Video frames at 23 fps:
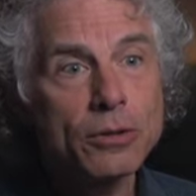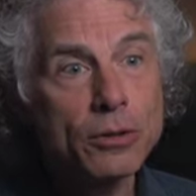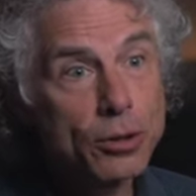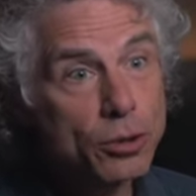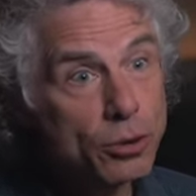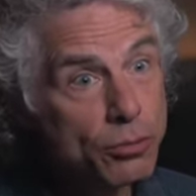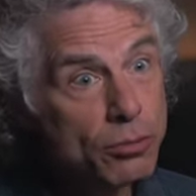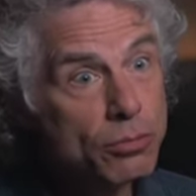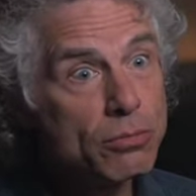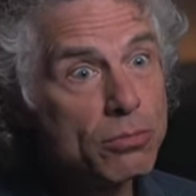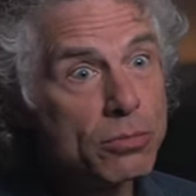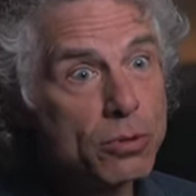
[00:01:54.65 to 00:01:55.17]

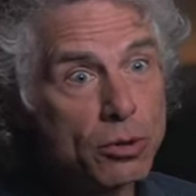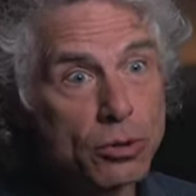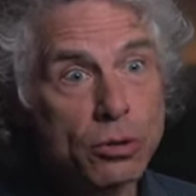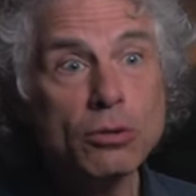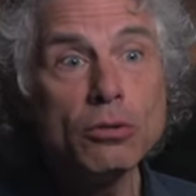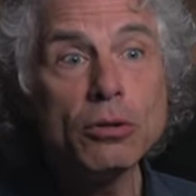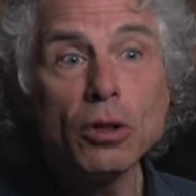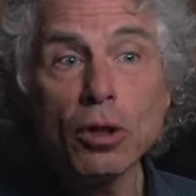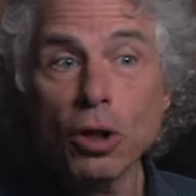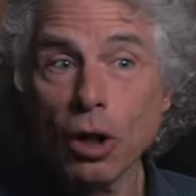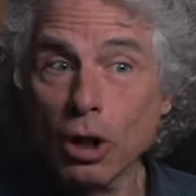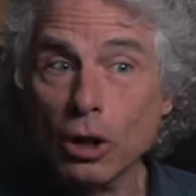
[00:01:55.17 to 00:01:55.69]
two, two
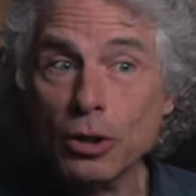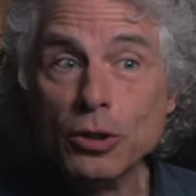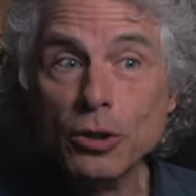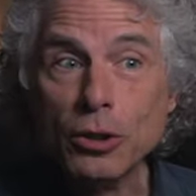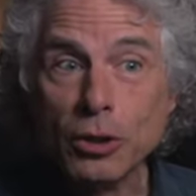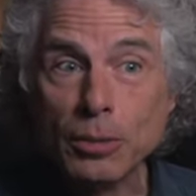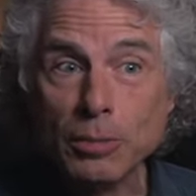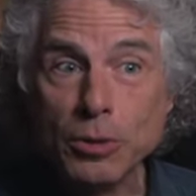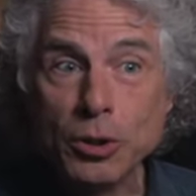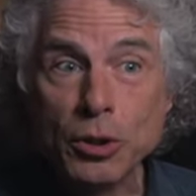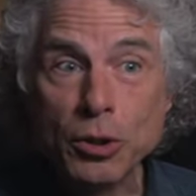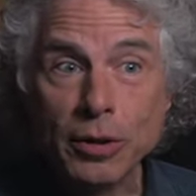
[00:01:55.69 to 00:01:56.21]
long
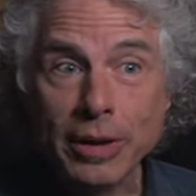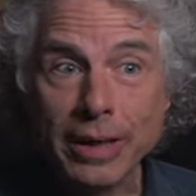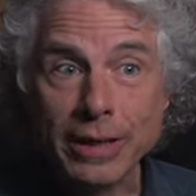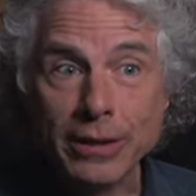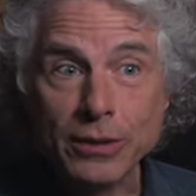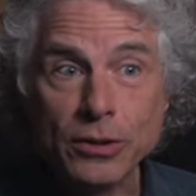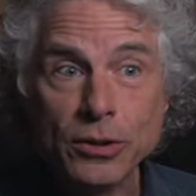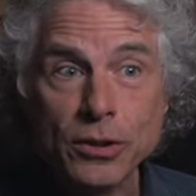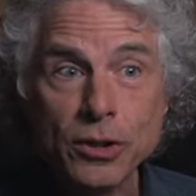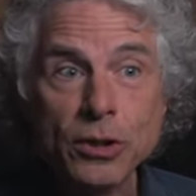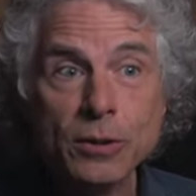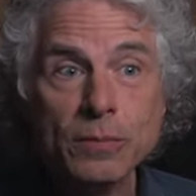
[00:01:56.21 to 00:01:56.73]
term
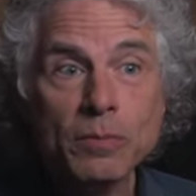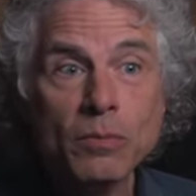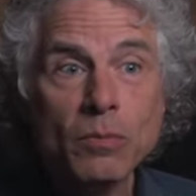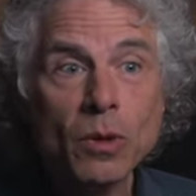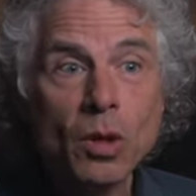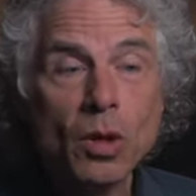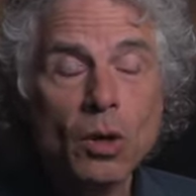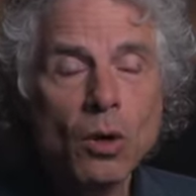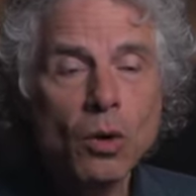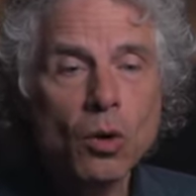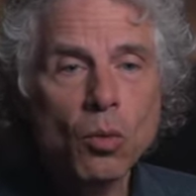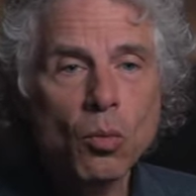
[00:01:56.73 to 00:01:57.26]
trends
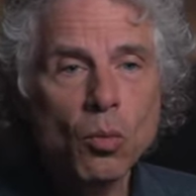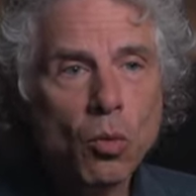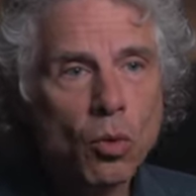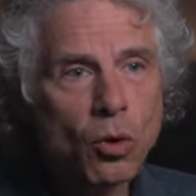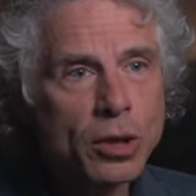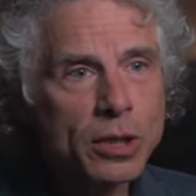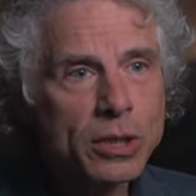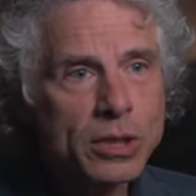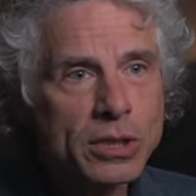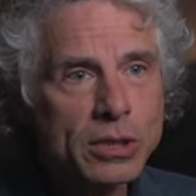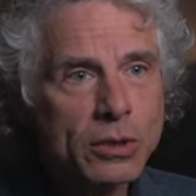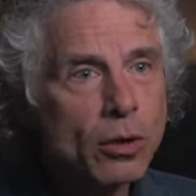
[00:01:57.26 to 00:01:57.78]

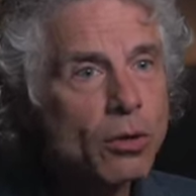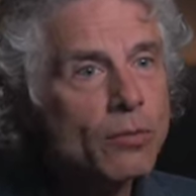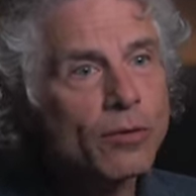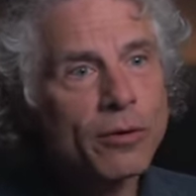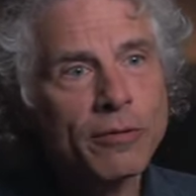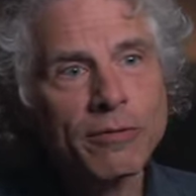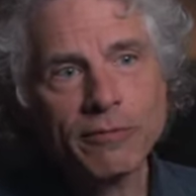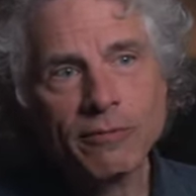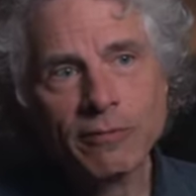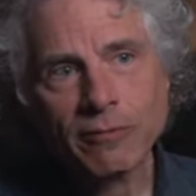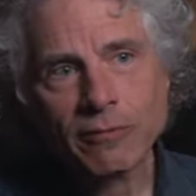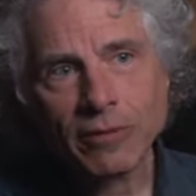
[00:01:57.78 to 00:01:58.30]
wars over
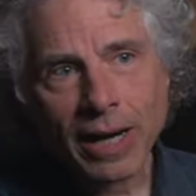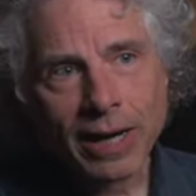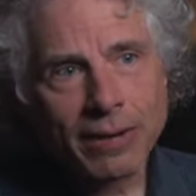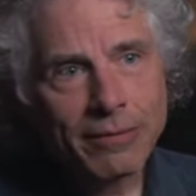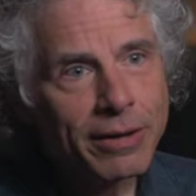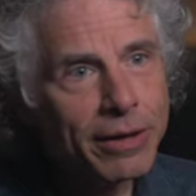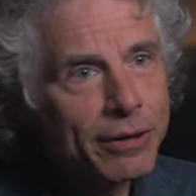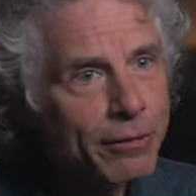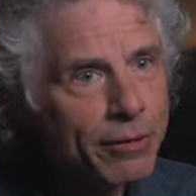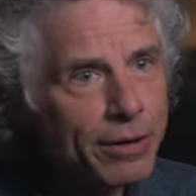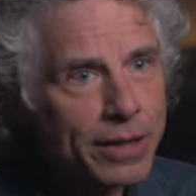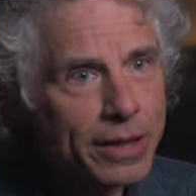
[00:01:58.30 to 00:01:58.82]

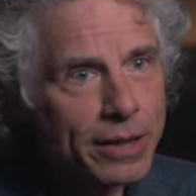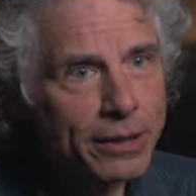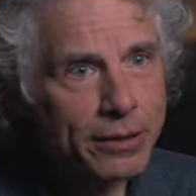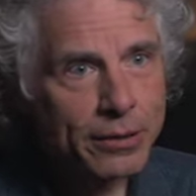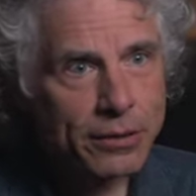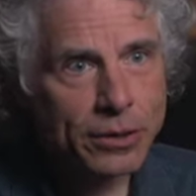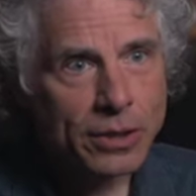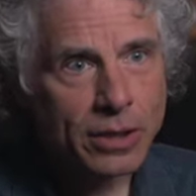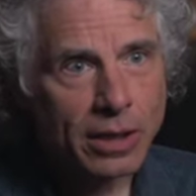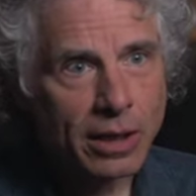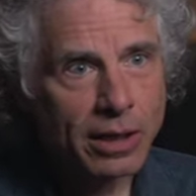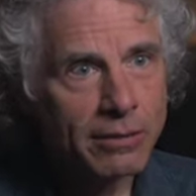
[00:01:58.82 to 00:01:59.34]
500
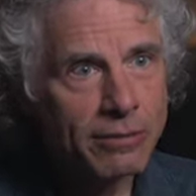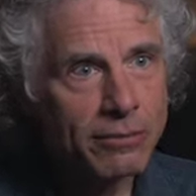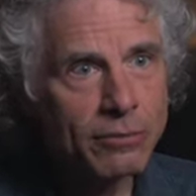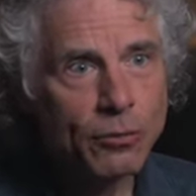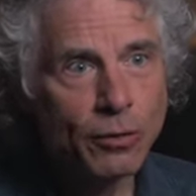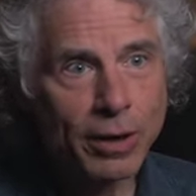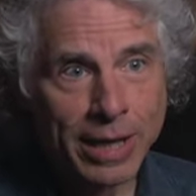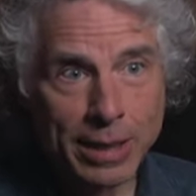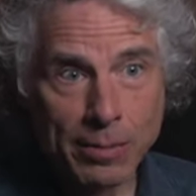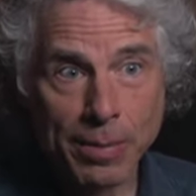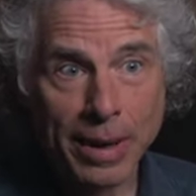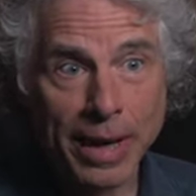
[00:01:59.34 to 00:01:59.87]
years of
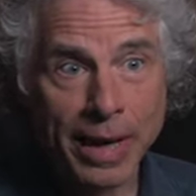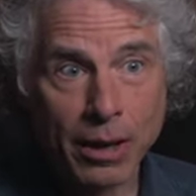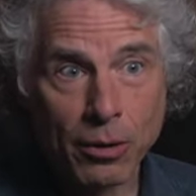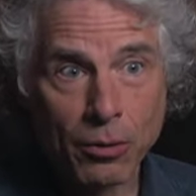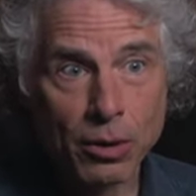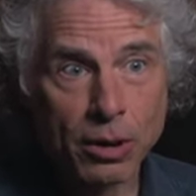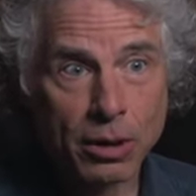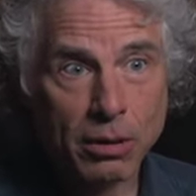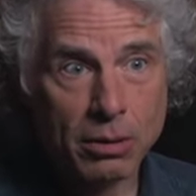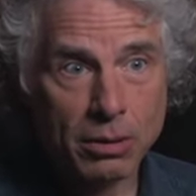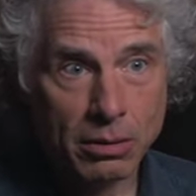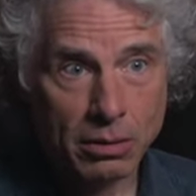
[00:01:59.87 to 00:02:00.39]
great
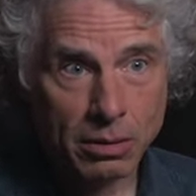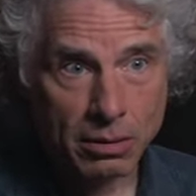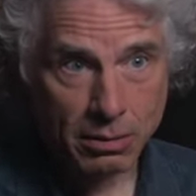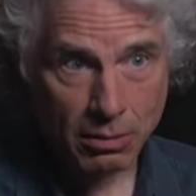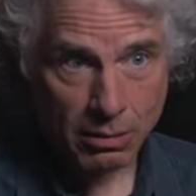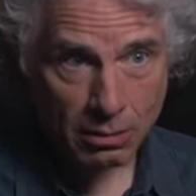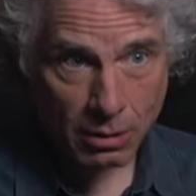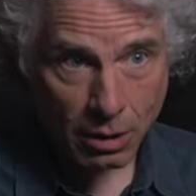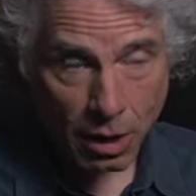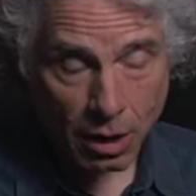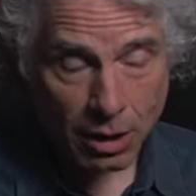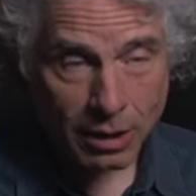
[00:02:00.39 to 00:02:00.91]
power
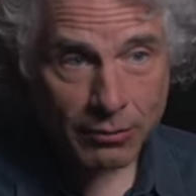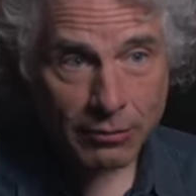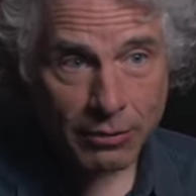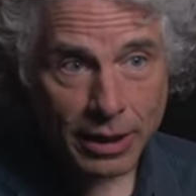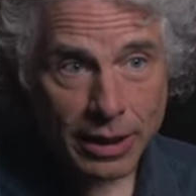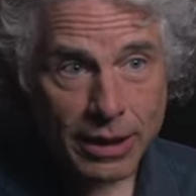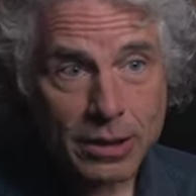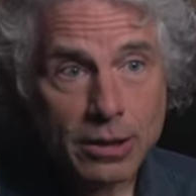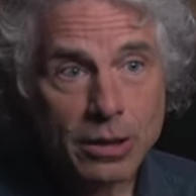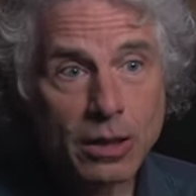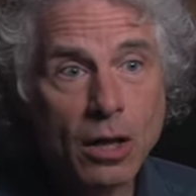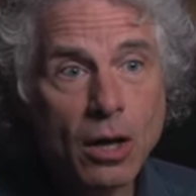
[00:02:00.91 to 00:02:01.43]

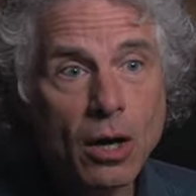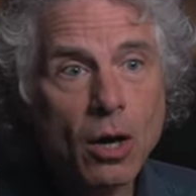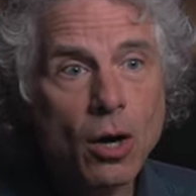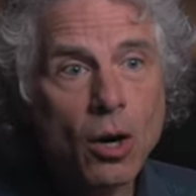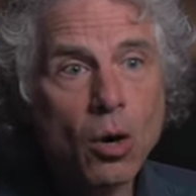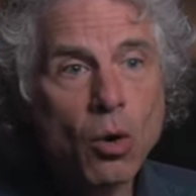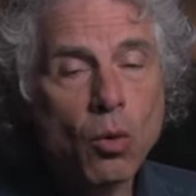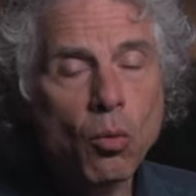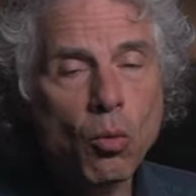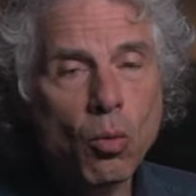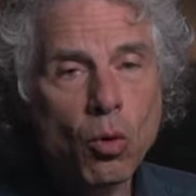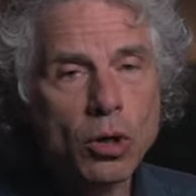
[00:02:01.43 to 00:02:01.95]
conflict.
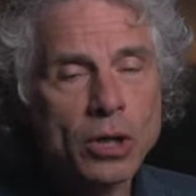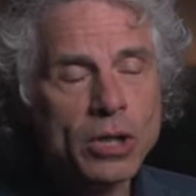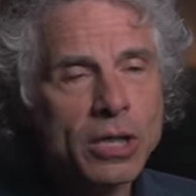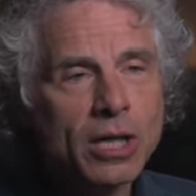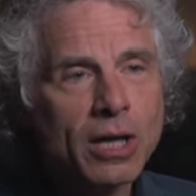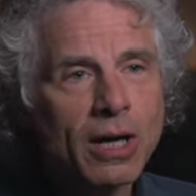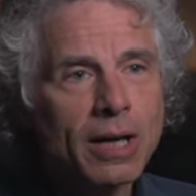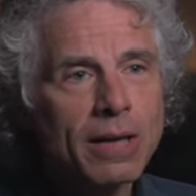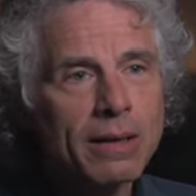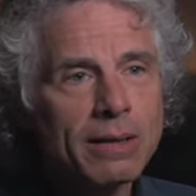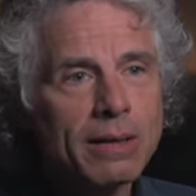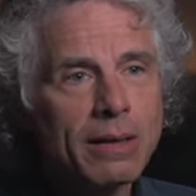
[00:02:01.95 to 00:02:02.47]
Wars
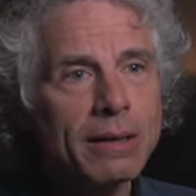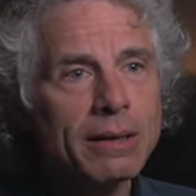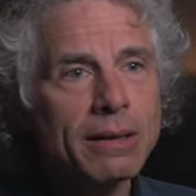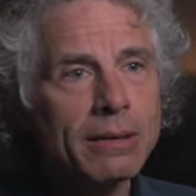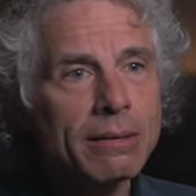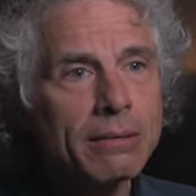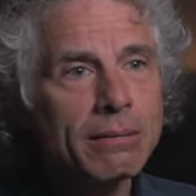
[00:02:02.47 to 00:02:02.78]
got